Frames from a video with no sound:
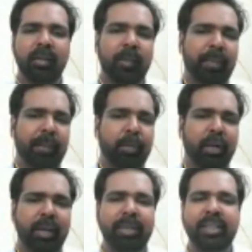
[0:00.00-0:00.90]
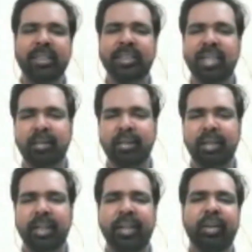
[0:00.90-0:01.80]
the paper MEG
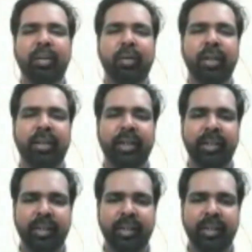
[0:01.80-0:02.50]
7 Indian Writing